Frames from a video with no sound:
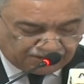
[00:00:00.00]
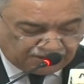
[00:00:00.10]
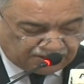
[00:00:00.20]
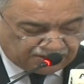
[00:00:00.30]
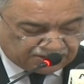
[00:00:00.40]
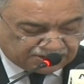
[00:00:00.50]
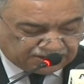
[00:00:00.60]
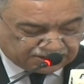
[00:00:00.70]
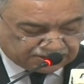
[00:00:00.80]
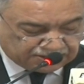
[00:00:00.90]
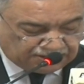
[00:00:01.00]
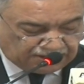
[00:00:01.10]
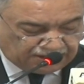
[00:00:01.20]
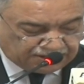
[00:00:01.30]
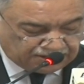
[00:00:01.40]
the Sikhs
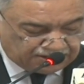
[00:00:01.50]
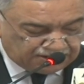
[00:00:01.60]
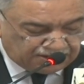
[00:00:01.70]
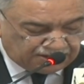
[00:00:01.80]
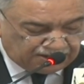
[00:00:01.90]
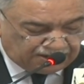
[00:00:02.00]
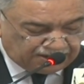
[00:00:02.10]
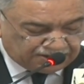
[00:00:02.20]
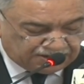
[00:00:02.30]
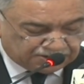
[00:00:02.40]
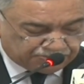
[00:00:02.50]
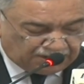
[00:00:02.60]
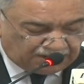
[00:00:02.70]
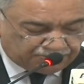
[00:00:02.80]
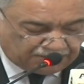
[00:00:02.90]
led and
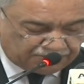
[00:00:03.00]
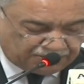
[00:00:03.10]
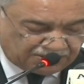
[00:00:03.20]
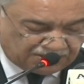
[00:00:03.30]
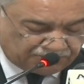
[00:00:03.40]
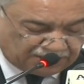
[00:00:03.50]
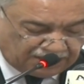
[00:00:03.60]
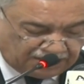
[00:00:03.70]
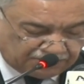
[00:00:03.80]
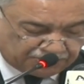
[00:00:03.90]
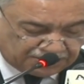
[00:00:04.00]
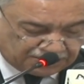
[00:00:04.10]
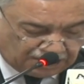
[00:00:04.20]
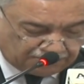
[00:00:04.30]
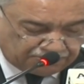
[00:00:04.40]
inspired by Bhindranwale in
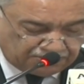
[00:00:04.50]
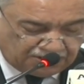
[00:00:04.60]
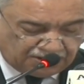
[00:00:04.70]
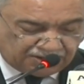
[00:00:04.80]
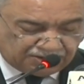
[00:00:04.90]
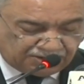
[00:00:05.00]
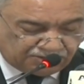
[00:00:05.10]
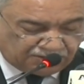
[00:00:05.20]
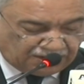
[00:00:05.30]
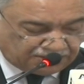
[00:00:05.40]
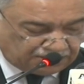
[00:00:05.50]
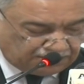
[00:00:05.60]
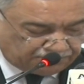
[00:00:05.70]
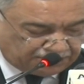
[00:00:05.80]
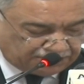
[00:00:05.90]
Punjab, the United
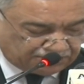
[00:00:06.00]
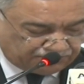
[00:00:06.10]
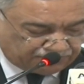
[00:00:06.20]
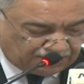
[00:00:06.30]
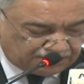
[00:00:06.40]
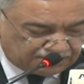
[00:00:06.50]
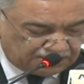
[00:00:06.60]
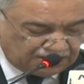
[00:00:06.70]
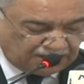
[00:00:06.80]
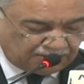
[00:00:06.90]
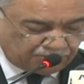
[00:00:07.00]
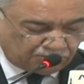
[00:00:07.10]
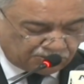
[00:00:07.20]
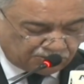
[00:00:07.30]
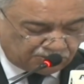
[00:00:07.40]
Liberation Front and
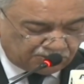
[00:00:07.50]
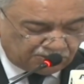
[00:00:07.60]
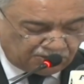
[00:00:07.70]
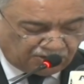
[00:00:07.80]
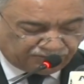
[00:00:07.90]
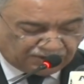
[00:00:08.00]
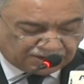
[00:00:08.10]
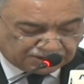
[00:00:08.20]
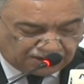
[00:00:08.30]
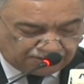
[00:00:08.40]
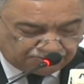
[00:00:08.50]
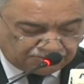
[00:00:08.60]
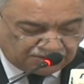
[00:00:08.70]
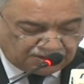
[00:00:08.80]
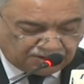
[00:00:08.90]
Bodo of Assam,
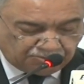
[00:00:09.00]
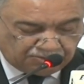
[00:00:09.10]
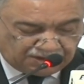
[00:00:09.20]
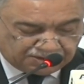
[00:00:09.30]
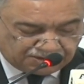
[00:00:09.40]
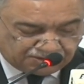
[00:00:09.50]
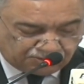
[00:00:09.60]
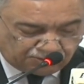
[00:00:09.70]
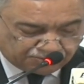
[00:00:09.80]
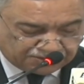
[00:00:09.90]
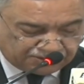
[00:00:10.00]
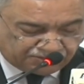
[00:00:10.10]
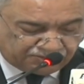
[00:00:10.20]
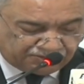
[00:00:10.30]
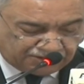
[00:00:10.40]
militant groups in
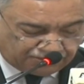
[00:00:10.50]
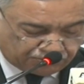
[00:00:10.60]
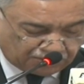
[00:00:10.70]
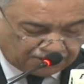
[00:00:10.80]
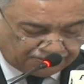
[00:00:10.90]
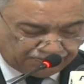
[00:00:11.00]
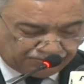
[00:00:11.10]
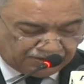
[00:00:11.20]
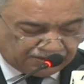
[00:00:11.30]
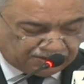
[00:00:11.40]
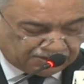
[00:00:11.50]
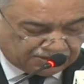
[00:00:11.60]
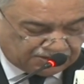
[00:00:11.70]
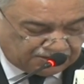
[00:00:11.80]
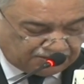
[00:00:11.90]
Tripura,
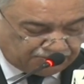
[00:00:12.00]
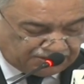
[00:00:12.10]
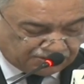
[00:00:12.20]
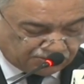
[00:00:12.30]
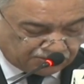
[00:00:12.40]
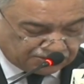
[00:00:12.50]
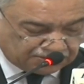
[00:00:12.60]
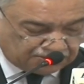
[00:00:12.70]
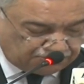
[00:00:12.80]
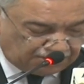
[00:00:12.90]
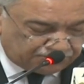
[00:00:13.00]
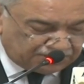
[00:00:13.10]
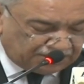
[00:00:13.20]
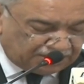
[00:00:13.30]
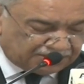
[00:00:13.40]
Christian Mizos
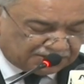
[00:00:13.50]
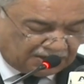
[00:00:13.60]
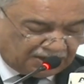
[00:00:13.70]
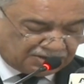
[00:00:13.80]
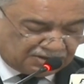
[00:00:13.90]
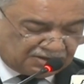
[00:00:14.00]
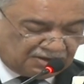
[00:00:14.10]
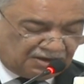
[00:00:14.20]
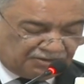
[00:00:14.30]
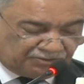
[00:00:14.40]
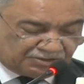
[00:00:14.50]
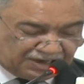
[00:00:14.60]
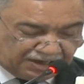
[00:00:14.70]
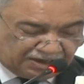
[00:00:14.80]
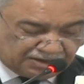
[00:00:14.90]
mounting an insurrection for
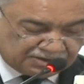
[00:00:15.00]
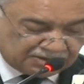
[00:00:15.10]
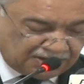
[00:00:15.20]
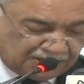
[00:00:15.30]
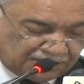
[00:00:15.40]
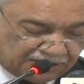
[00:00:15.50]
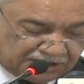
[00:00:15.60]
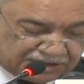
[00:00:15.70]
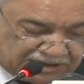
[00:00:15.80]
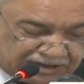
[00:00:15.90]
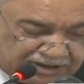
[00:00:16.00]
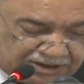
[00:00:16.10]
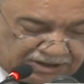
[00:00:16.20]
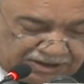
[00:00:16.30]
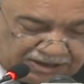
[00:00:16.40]
decades, Christian
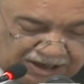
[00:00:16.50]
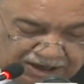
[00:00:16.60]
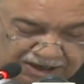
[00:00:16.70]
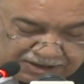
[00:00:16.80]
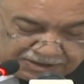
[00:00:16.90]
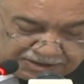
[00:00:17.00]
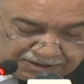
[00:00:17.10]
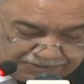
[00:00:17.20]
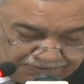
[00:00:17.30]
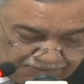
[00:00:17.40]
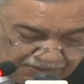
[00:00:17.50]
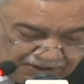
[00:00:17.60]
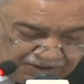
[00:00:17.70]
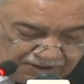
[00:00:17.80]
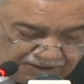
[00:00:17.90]
Nagas
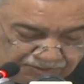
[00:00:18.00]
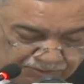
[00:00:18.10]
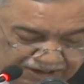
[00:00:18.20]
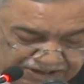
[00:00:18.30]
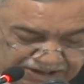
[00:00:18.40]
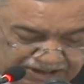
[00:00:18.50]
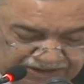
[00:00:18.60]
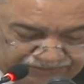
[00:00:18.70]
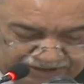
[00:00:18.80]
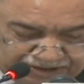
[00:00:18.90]
waging a freedom